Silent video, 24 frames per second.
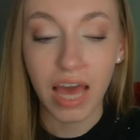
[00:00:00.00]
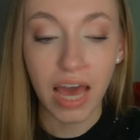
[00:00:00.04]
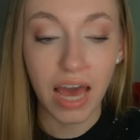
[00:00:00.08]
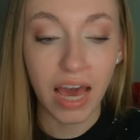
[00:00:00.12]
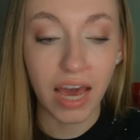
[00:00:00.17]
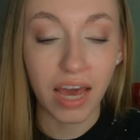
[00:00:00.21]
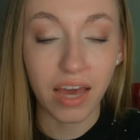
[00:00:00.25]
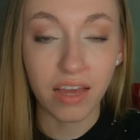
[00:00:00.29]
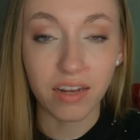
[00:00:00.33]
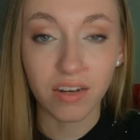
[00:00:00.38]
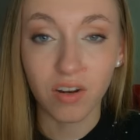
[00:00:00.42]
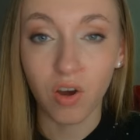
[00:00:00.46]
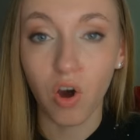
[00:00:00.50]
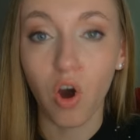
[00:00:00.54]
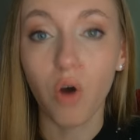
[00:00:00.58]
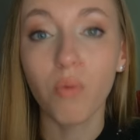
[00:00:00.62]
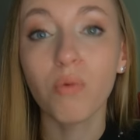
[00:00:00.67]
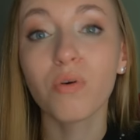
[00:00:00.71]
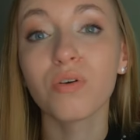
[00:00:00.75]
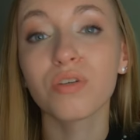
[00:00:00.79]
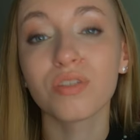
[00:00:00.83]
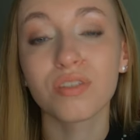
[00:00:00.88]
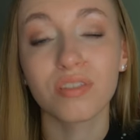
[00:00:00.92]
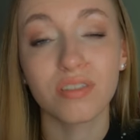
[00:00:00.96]
at
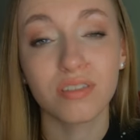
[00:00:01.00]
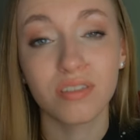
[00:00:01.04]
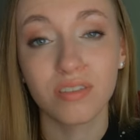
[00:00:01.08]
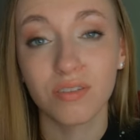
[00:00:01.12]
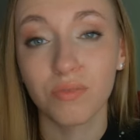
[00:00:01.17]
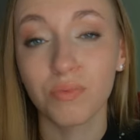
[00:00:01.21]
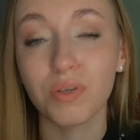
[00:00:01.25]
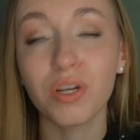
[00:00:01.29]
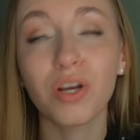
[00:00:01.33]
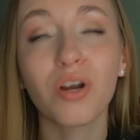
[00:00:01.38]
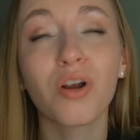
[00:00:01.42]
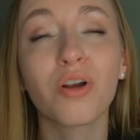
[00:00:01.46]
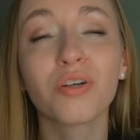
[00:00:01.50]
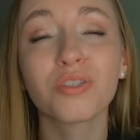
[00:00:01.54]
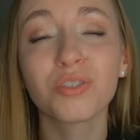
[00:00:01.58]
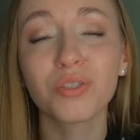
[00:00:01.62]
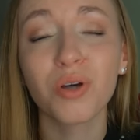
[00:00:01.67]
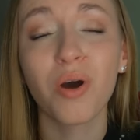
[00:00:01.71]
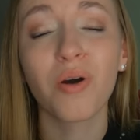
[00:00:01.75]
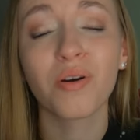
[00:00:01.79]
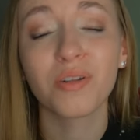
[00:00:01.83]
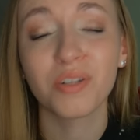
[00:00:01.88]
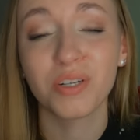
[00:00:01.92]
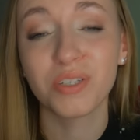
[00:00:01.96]
almost we are
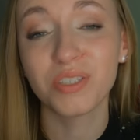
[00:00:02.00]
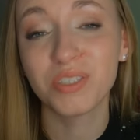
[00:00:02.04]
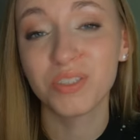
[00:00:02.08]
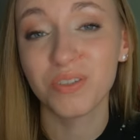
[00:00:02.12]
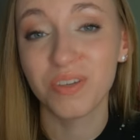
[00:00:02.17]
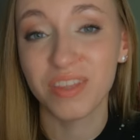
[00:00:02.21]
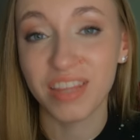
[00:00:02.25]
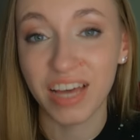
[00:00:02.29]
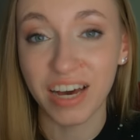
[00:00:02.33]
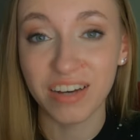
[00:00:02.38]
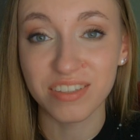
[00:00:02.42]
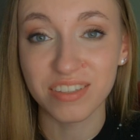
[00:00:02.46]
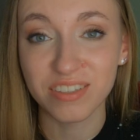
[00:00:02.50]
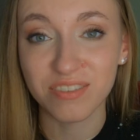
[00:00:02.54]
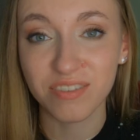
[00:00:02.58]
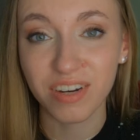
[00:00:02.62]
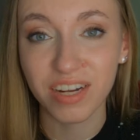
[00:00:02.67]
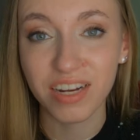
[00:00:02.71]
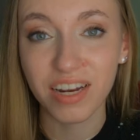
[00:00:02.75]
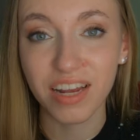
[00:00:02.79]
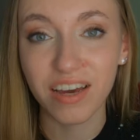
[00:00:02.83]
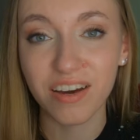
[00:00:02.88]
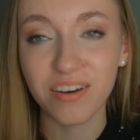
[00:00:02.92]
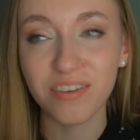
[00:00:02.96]
so close to a thousand
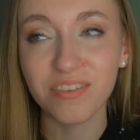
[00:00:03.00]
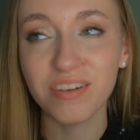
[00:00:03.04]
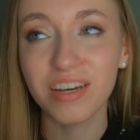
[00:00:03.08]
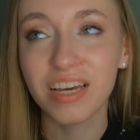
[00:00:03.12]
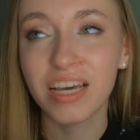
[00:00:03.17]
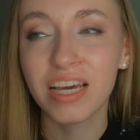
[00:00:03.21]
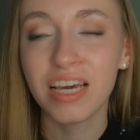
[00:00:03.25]
right now